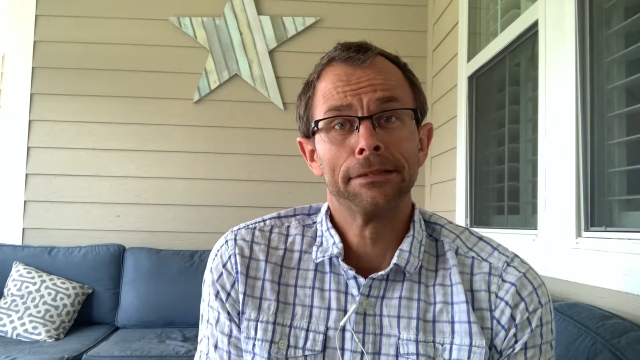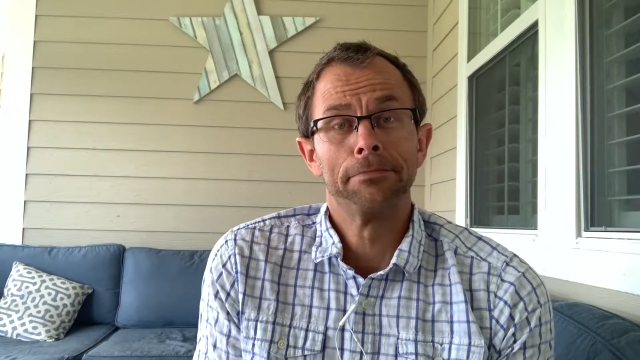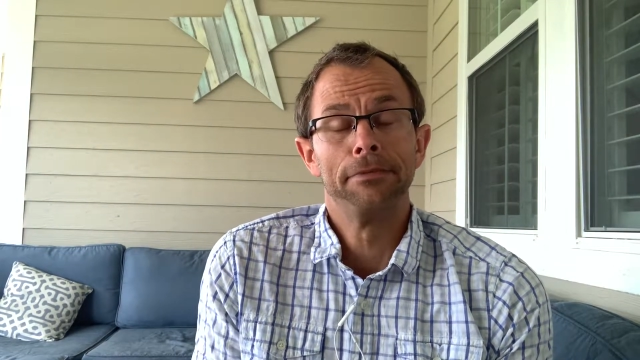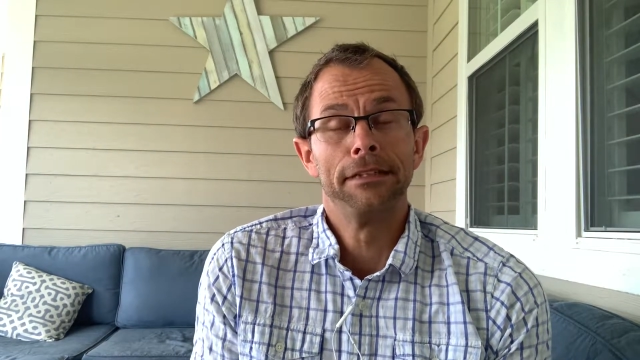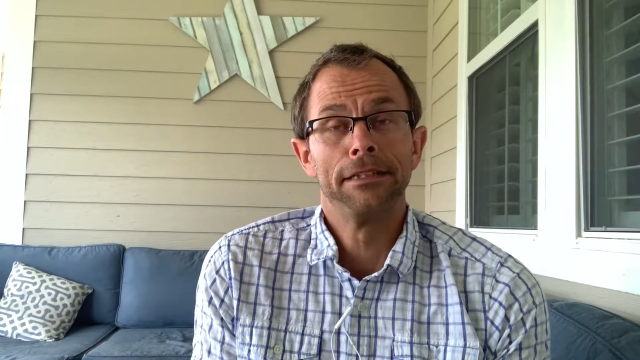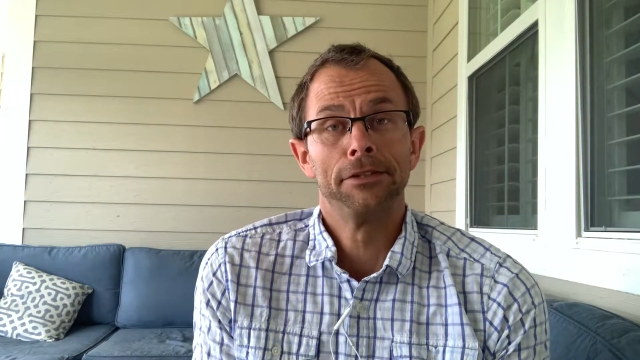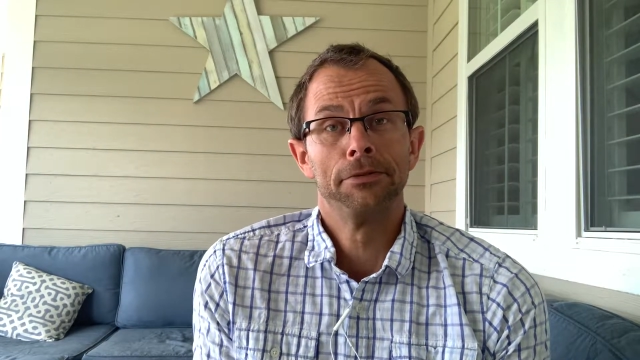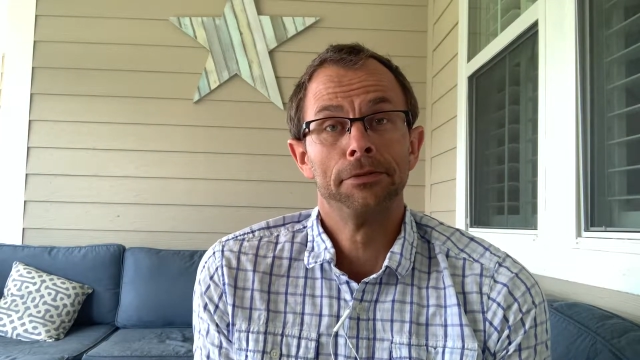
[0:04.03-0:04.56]

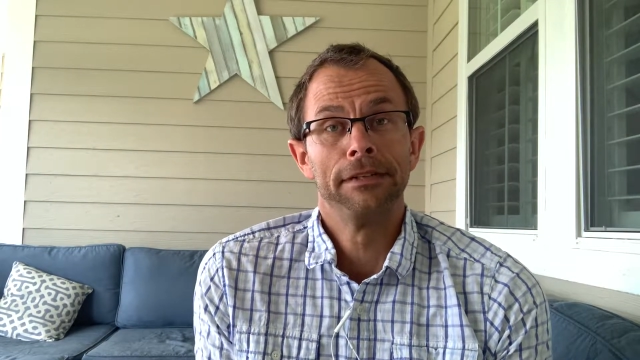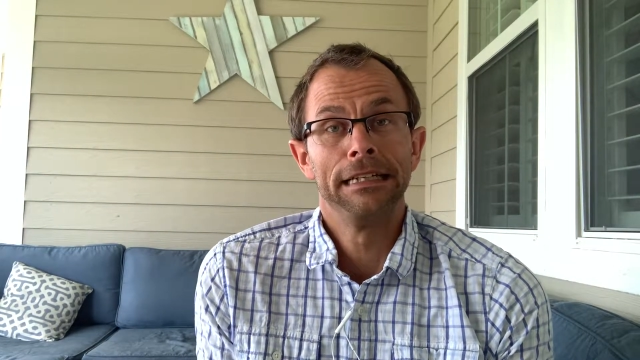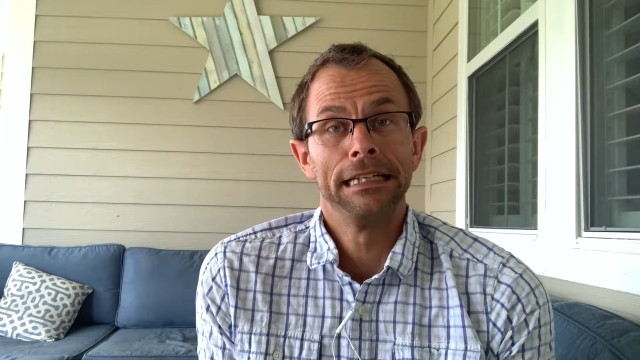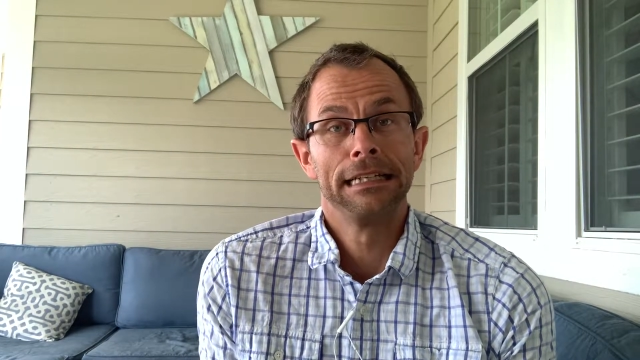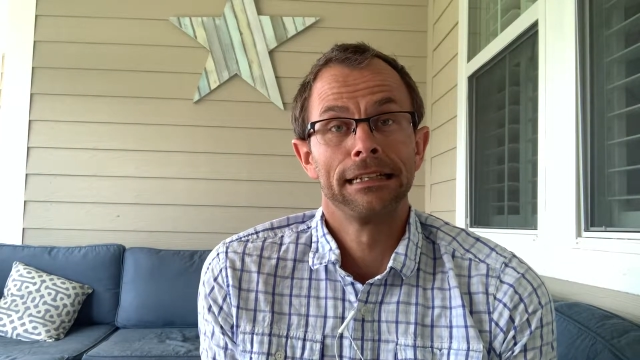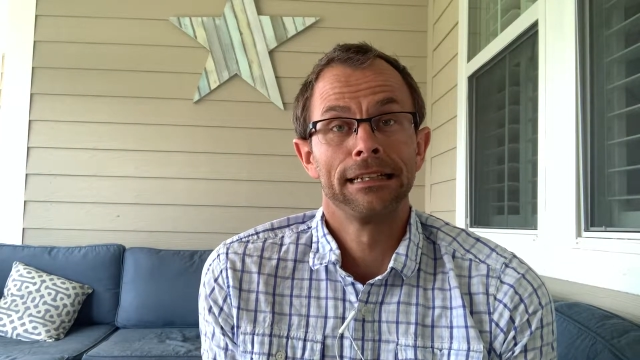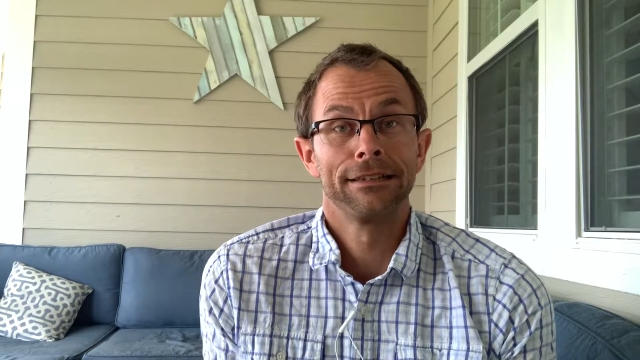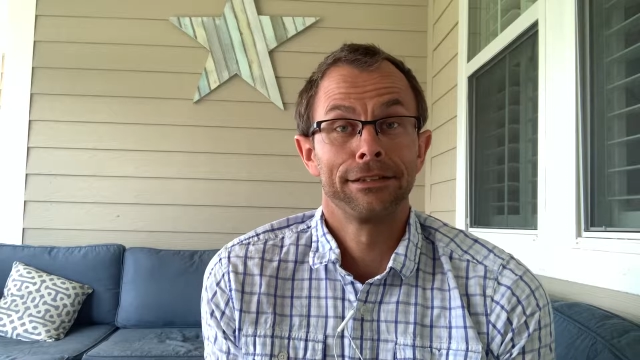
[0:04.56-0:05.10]

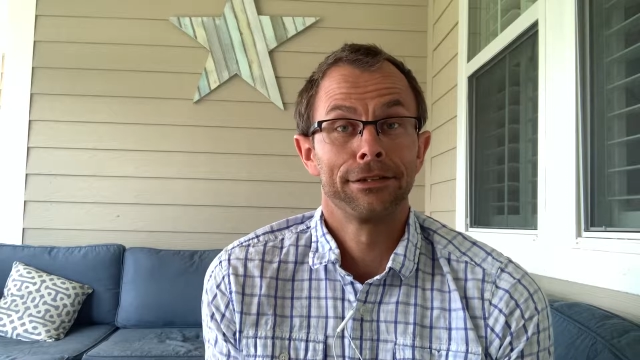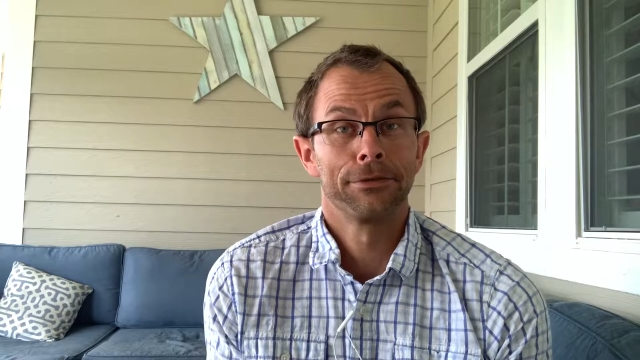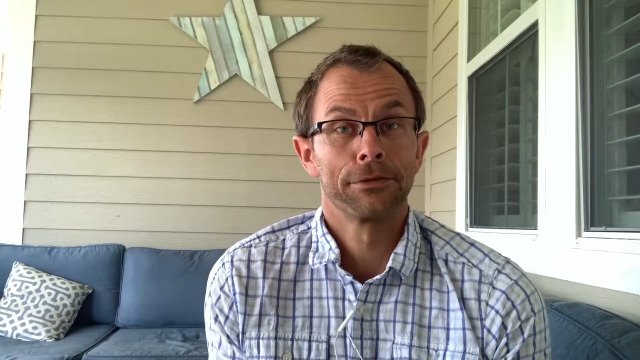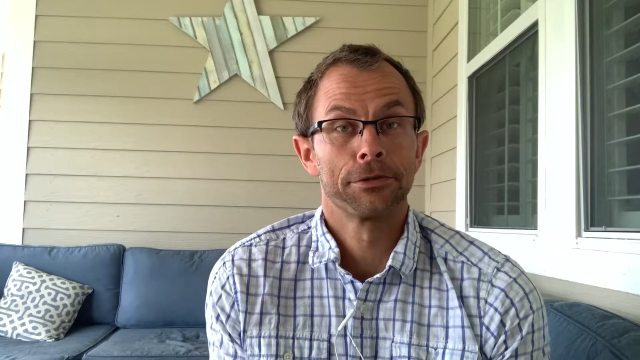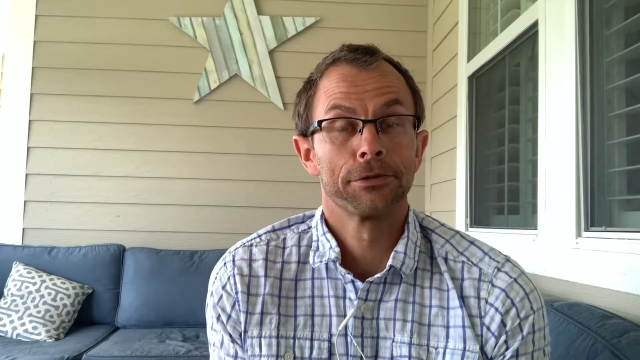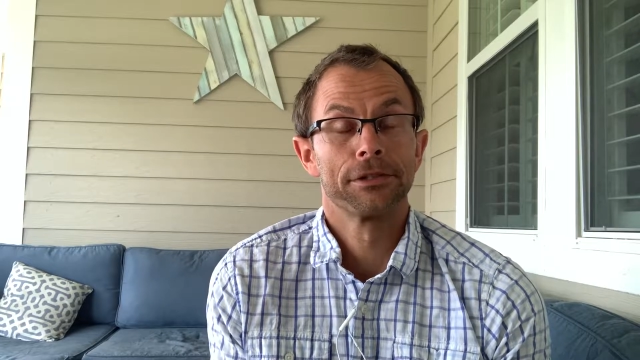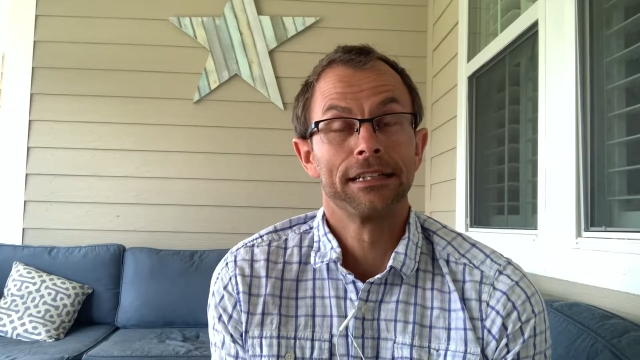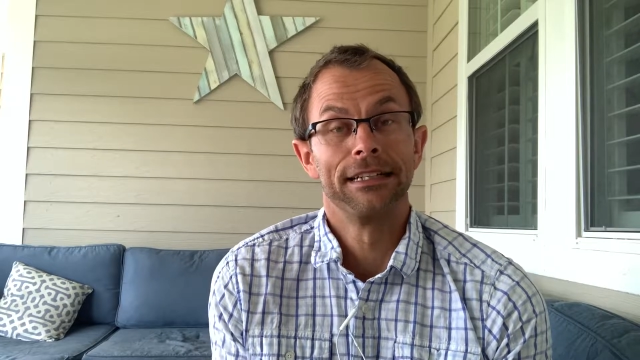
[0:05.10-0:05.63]
between the
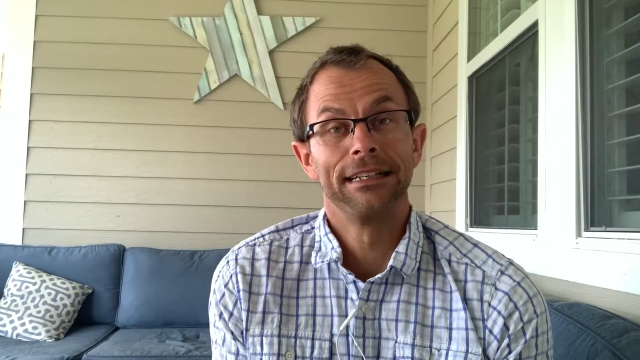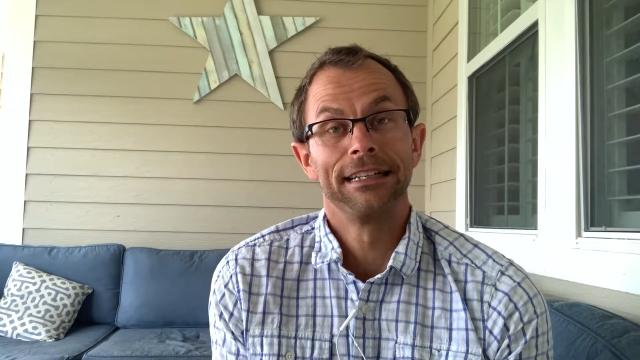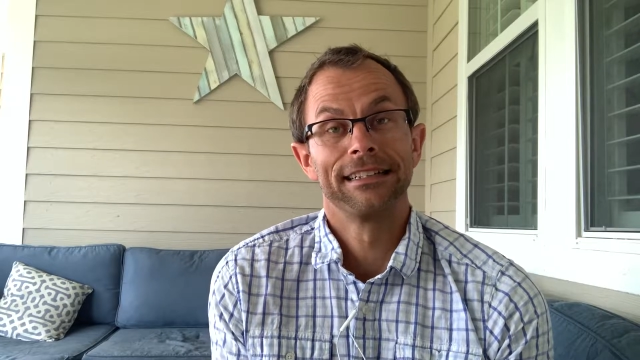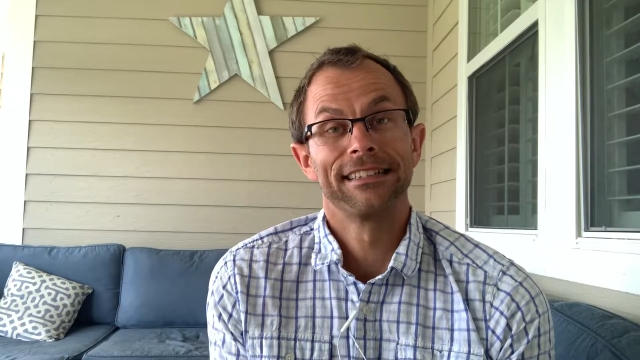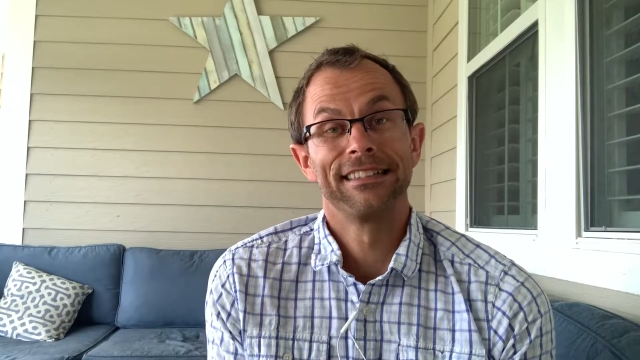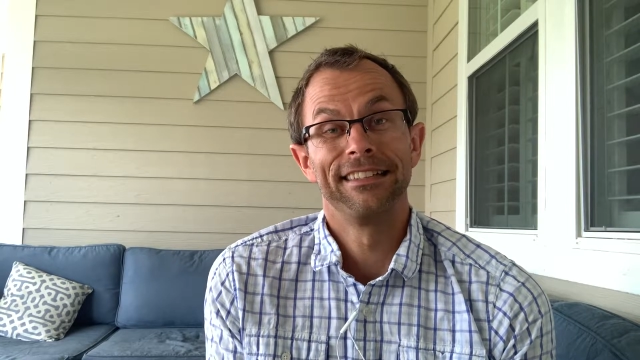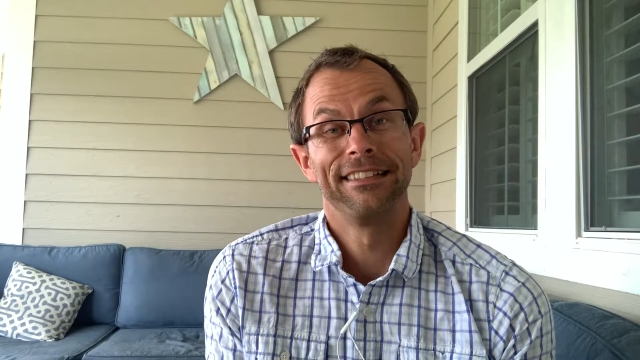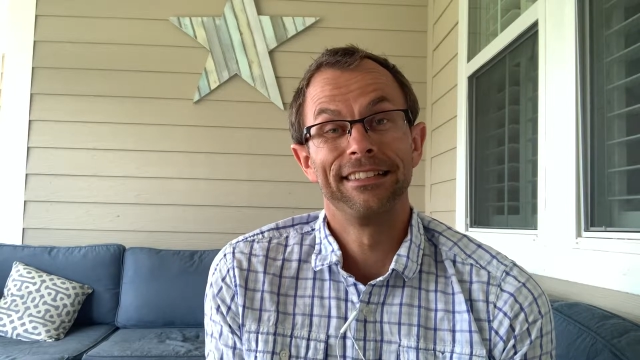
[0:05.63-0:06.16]
social
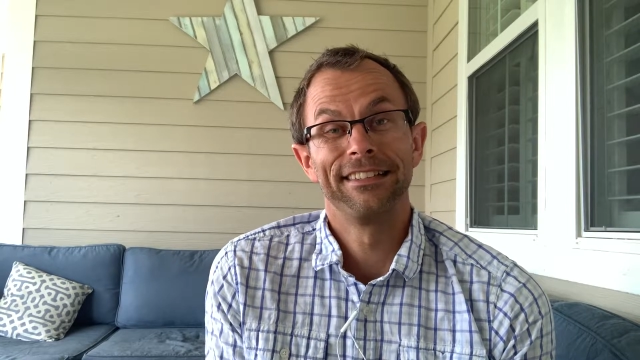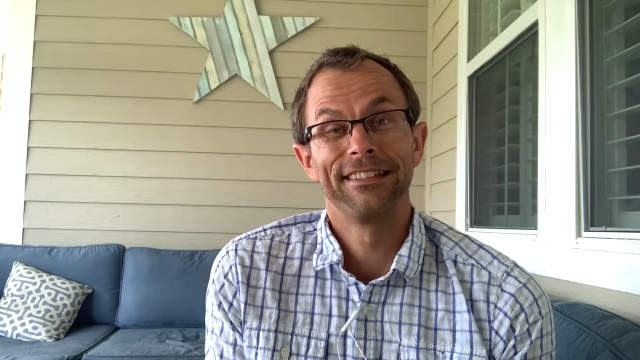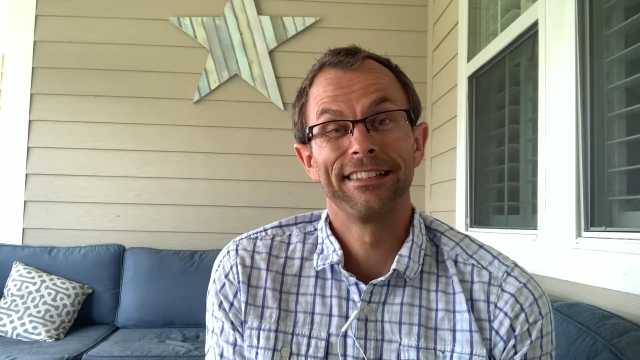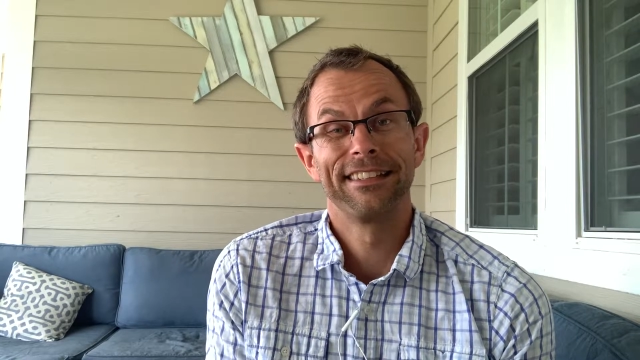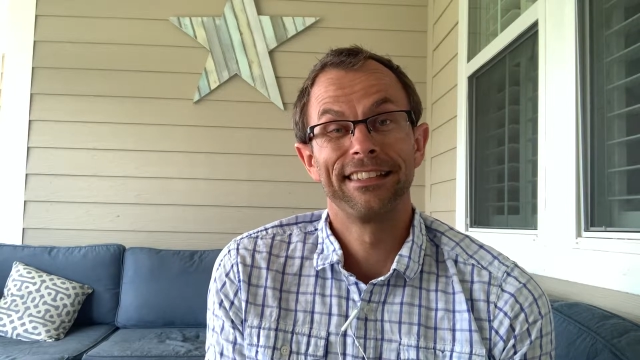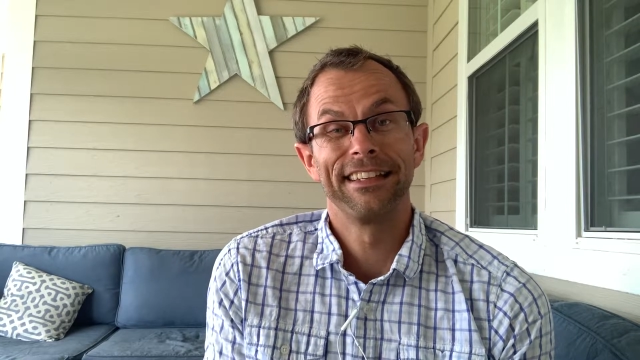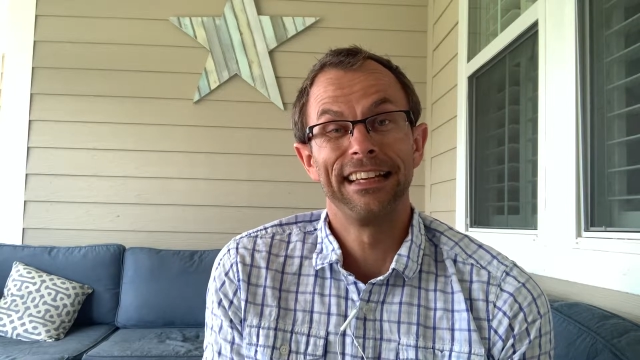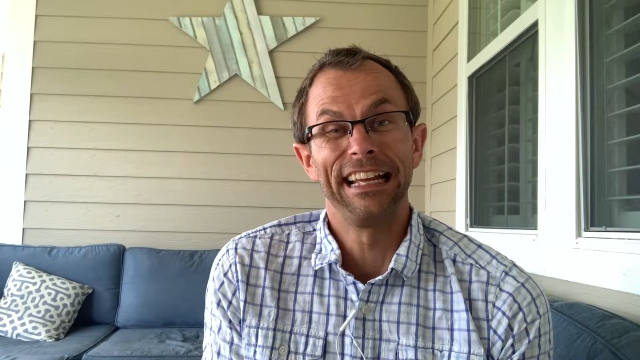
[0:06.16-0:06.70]
sciences